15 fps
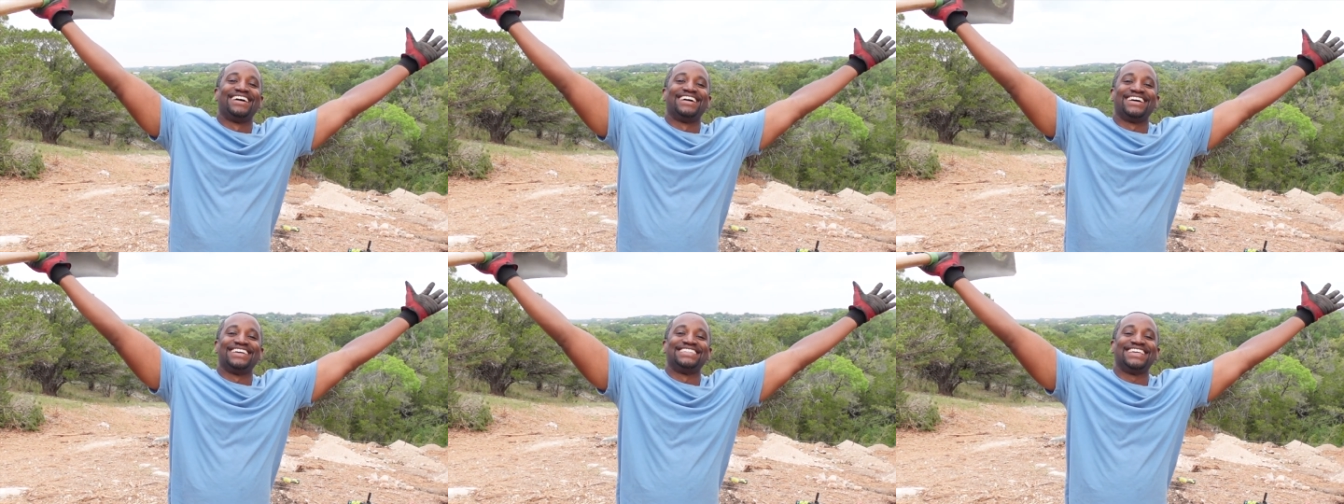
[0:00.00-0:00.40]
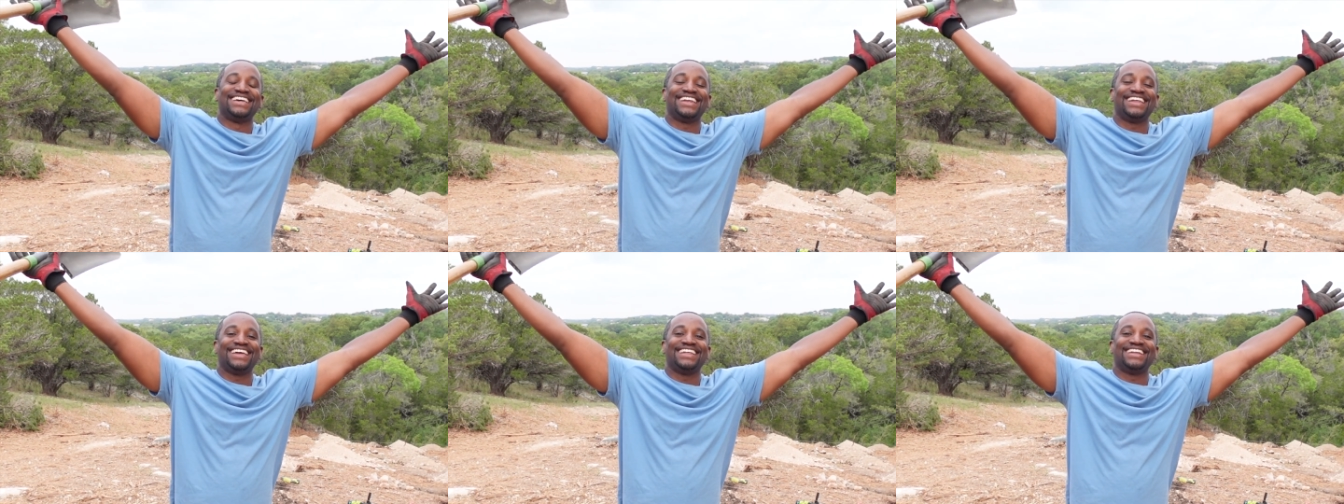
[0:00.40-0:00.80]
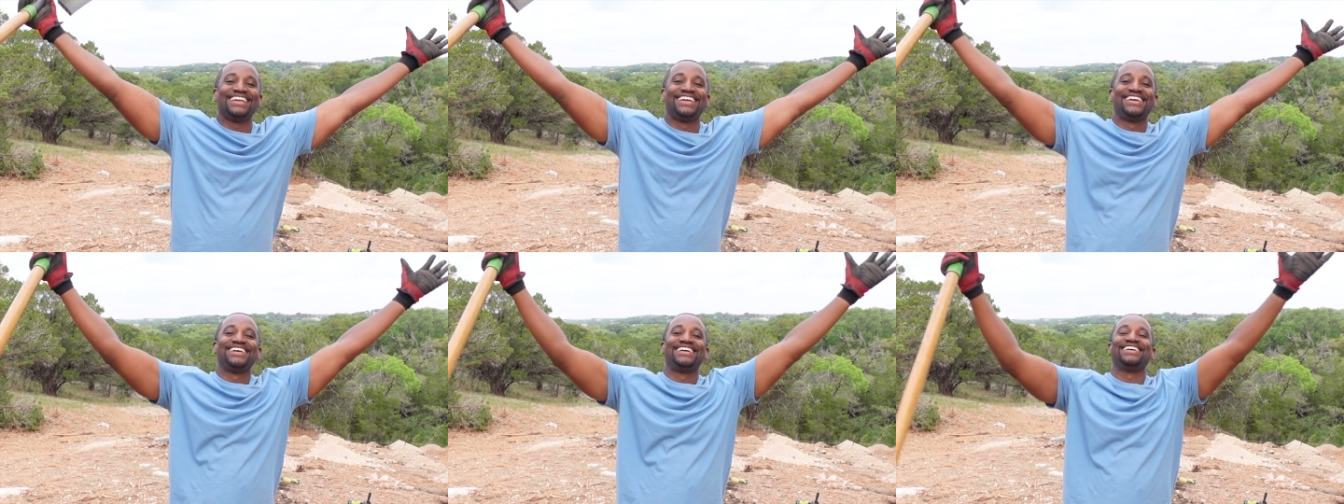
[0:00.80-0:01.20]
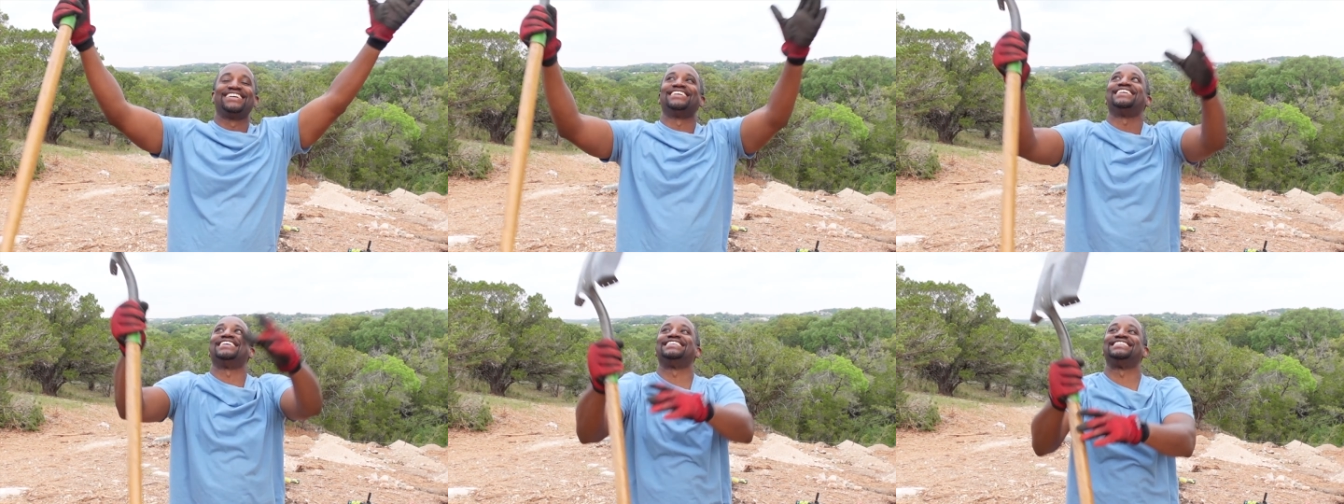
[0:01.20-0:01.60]
I did it!
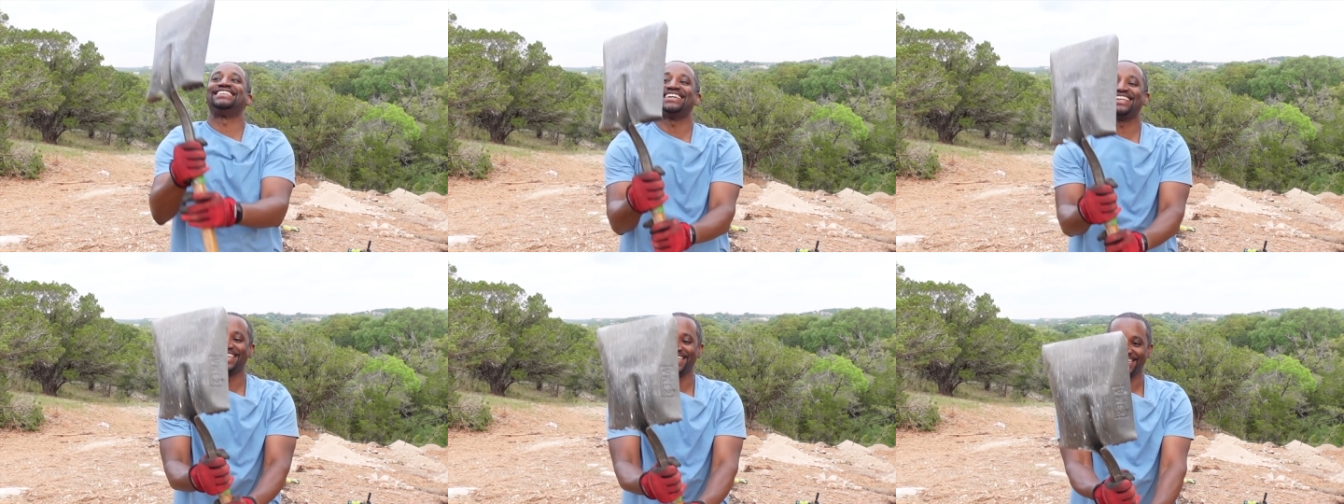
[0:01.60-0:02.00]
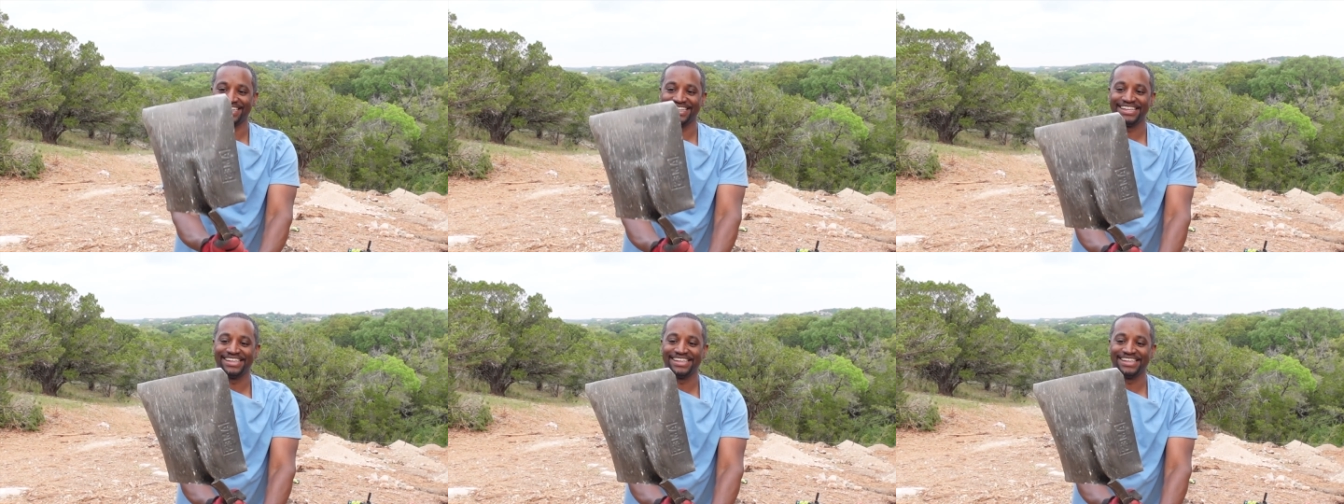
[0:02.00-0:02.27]
I did it!